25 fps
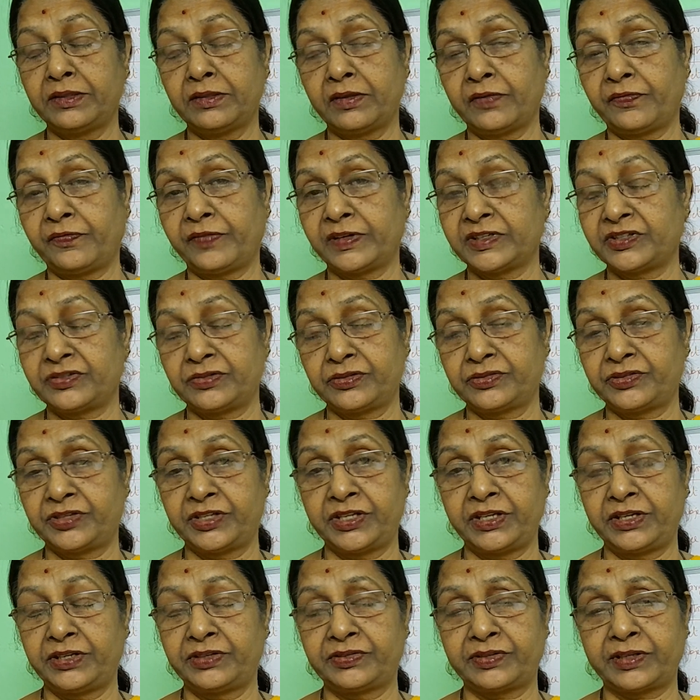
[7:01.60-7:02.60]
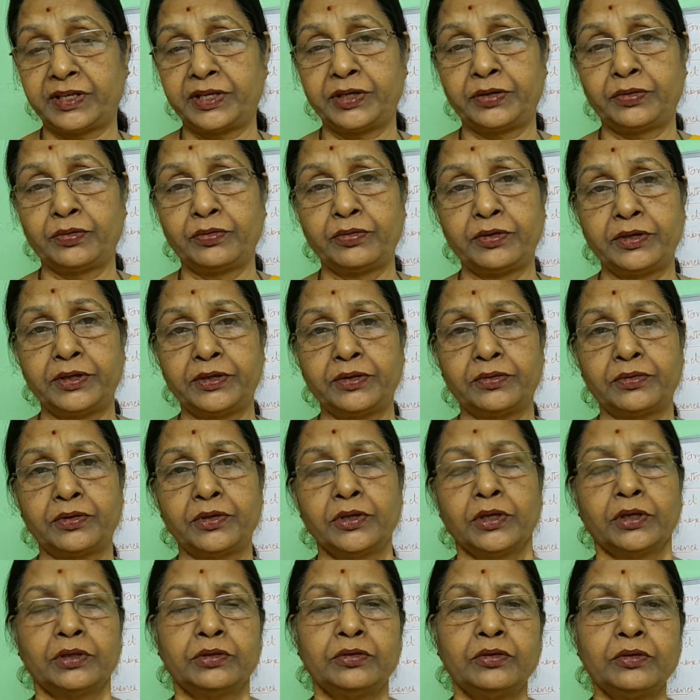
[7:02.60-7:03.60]
in the first series I told you,
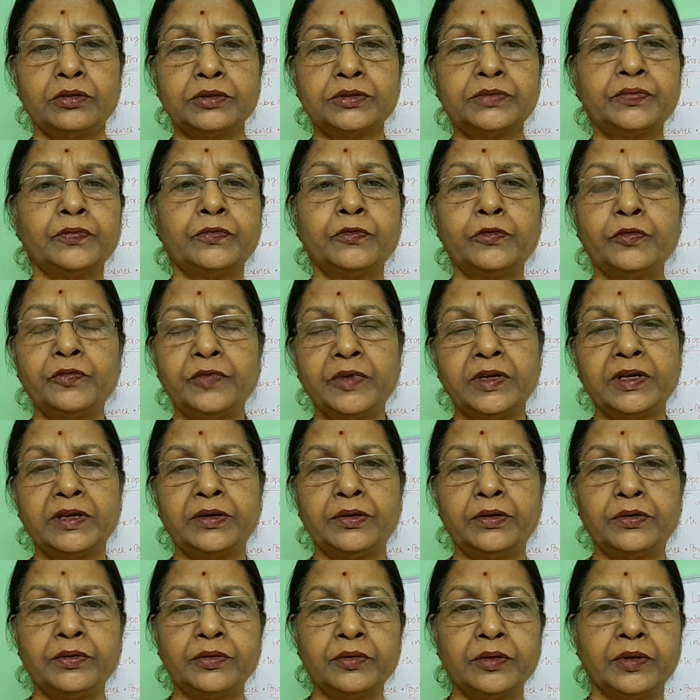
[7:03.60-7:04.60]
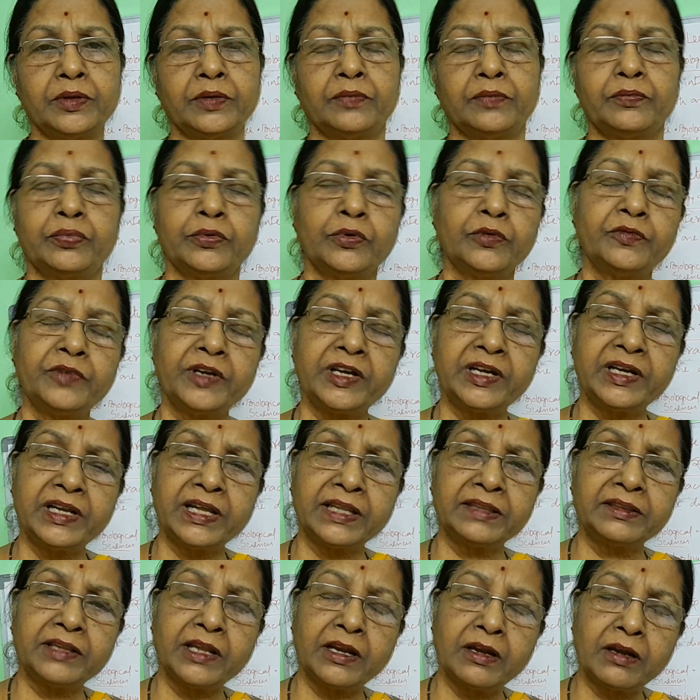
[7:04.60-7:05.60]
those who will
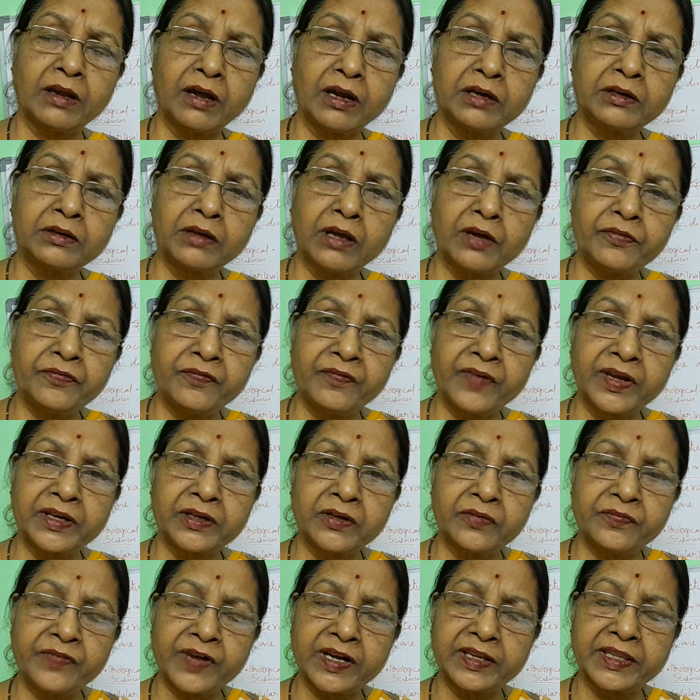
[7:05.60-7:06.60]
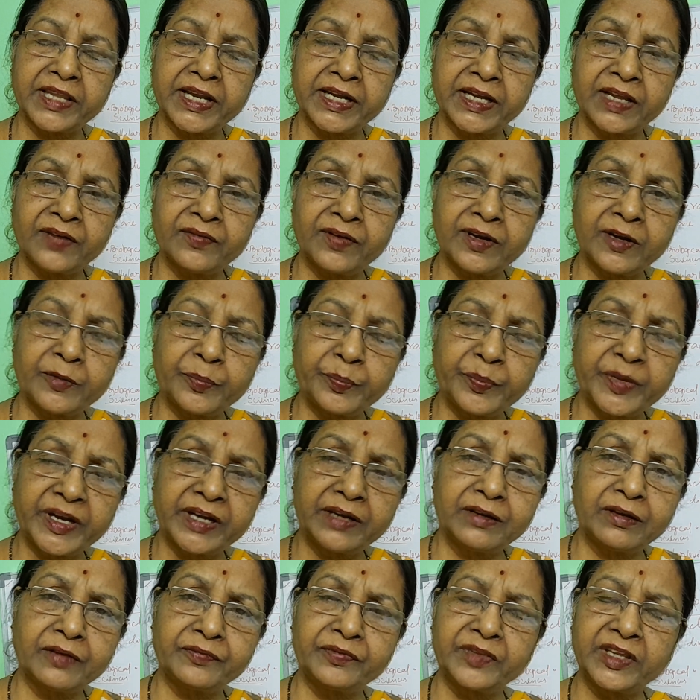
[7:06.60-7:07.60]
done the lot of work for the
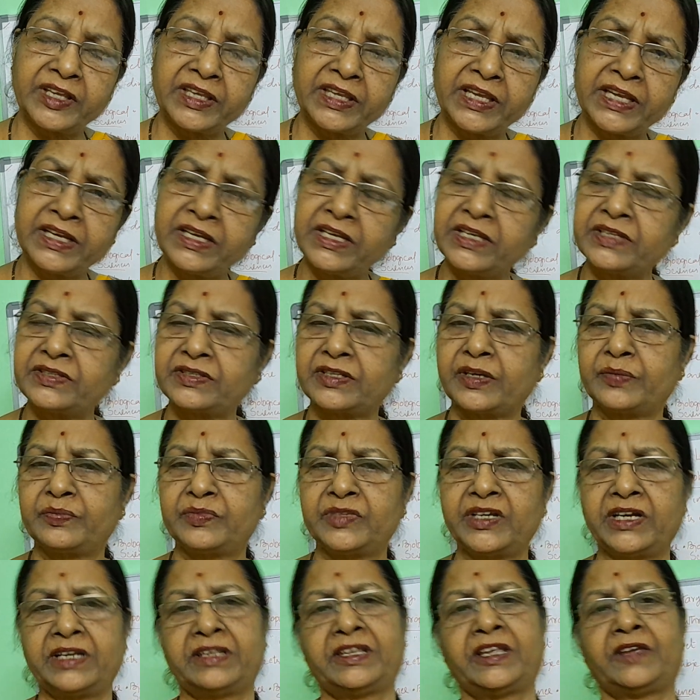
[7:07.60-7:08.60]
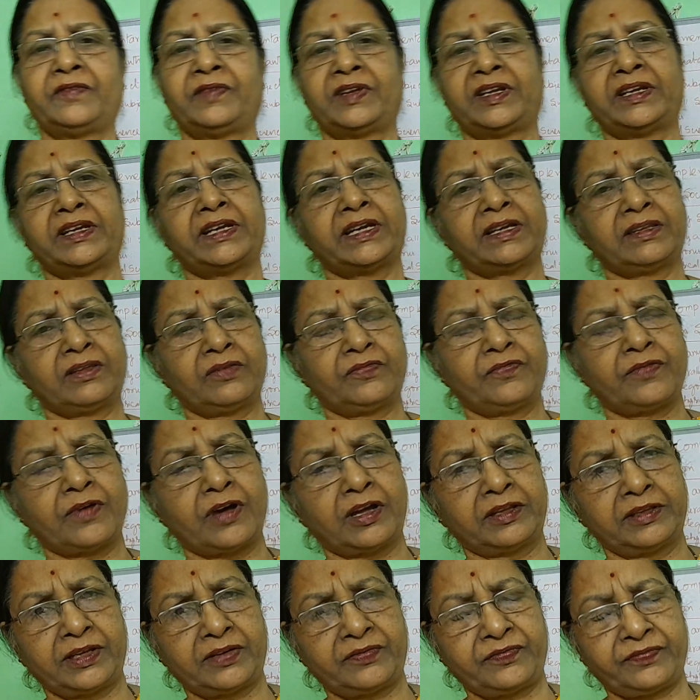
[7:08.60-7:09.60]
development of the any subject, they will get the
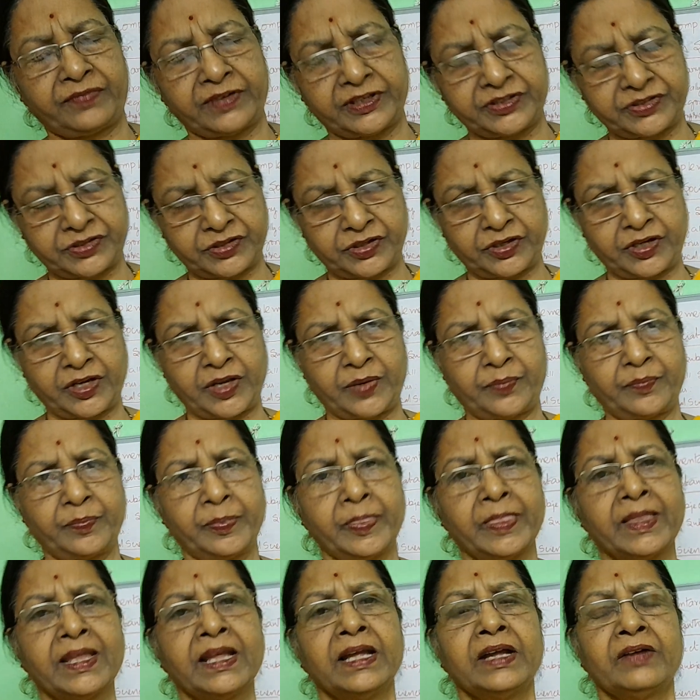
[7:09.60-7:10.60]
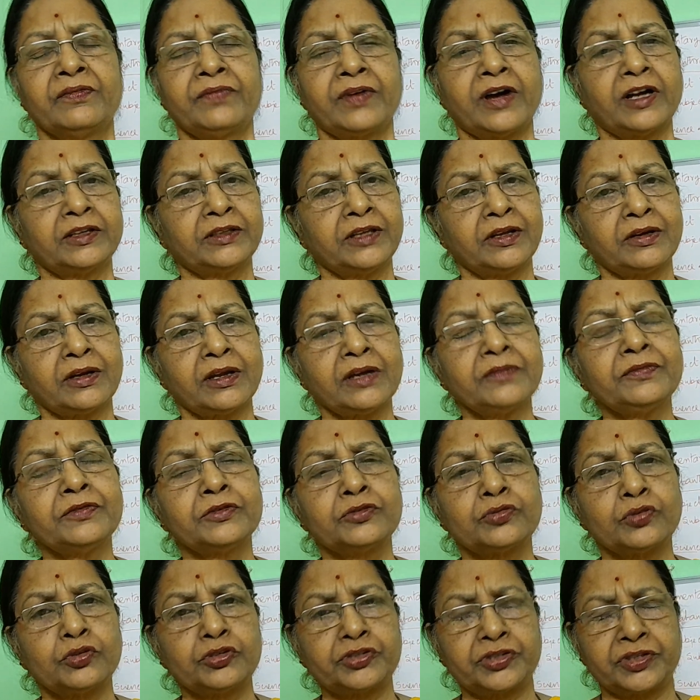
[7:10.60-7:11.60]
father, first name, father of
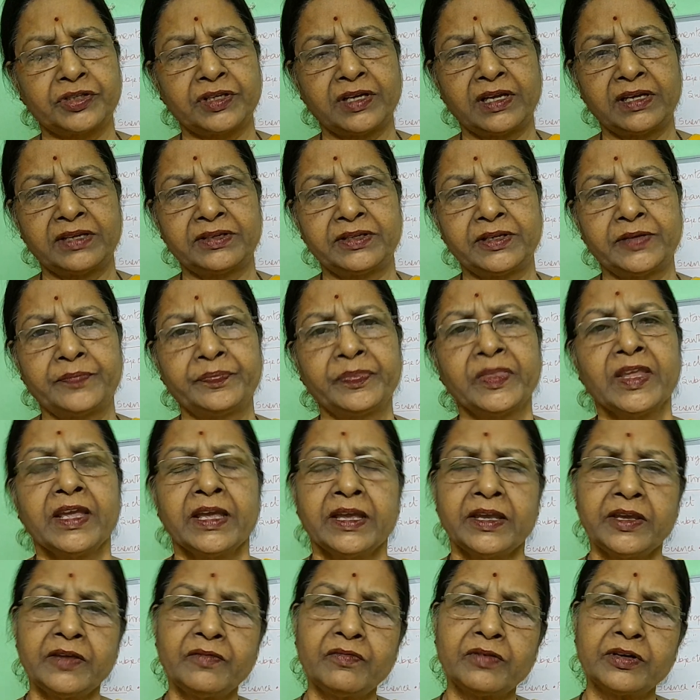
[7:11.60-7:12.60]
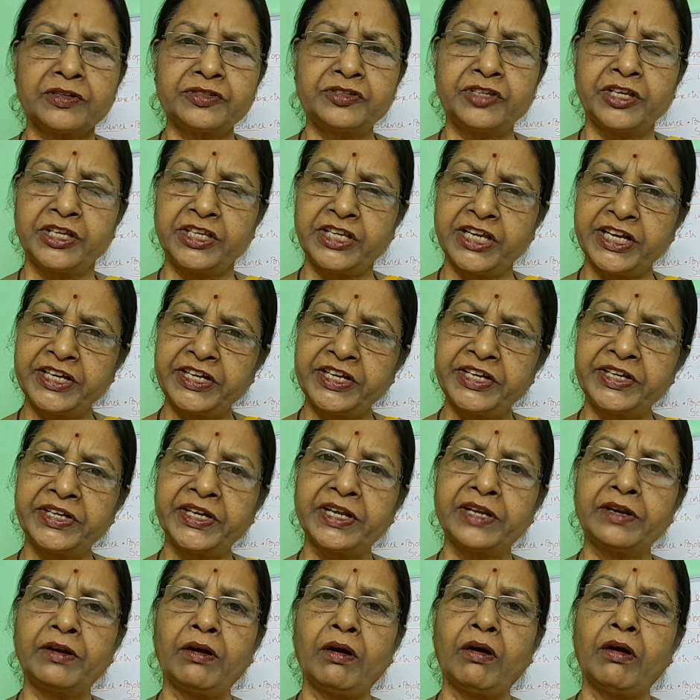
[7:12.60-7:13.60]
sociology. He was the
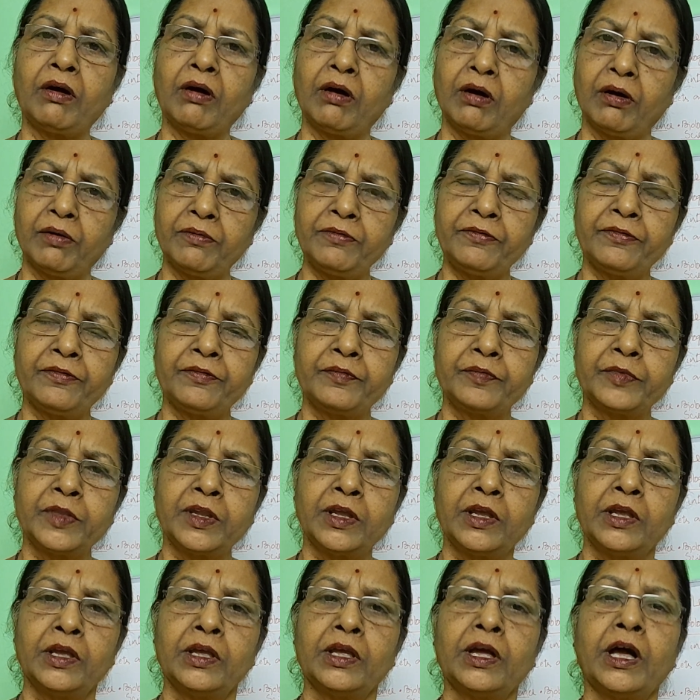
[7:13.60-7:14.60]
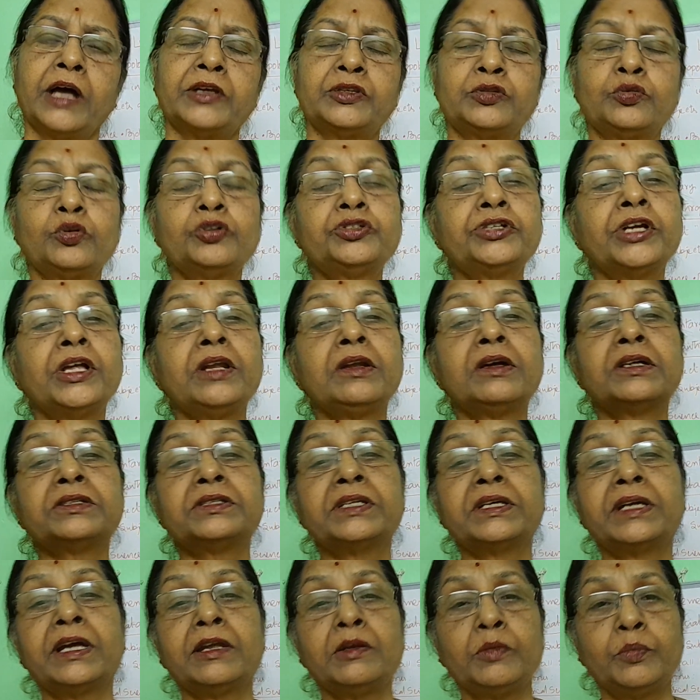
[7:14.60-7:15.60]
editor of
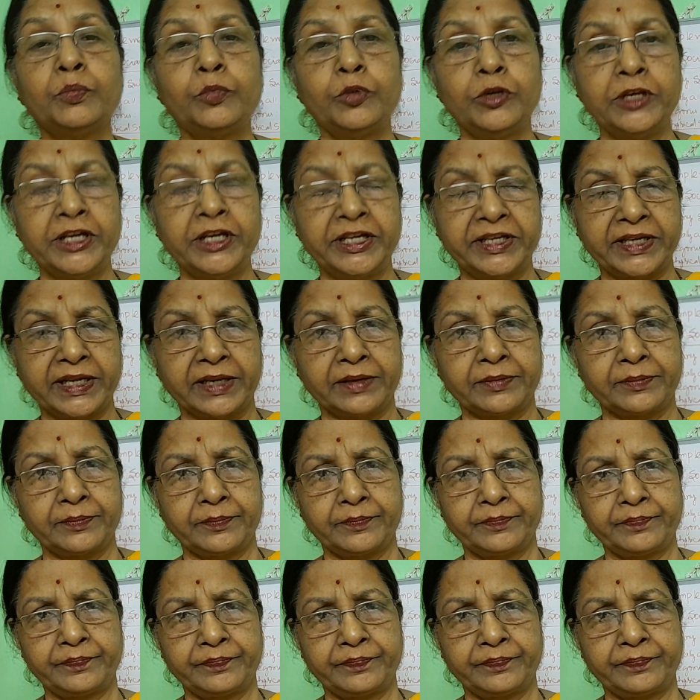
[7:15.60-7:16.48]
Sociological Bulletin.